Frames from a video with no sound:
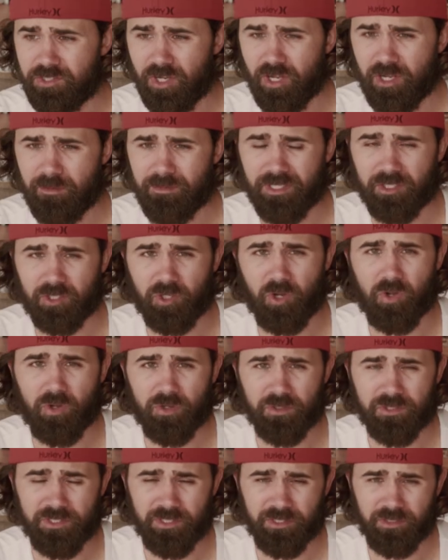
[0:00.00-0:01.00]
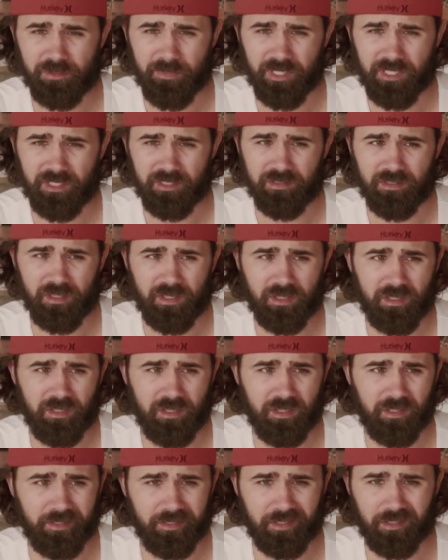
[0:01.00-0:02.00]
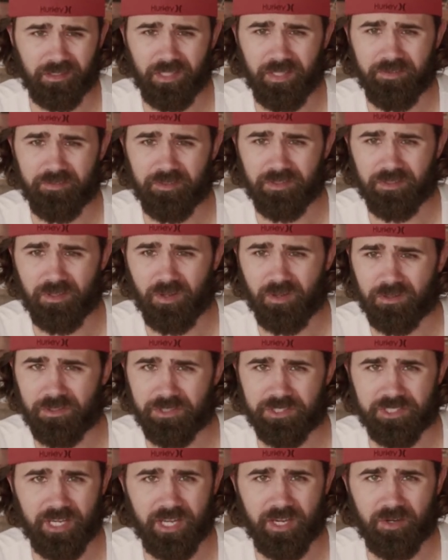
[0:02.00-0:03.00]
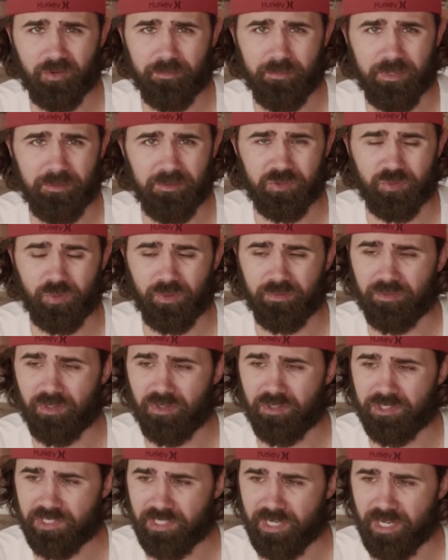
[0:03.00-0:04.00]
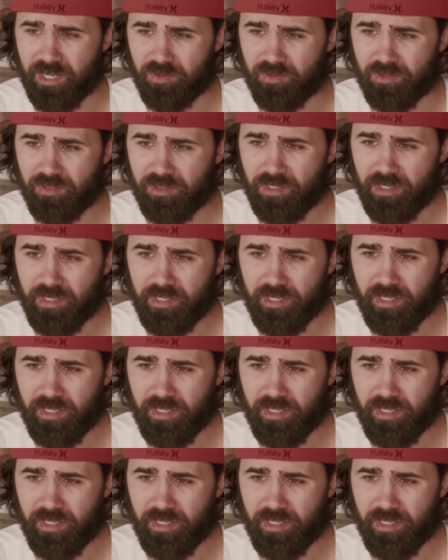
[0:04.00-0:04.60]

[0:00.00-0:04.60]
job at a call center making like $11 an hour, maybe $12 an hour.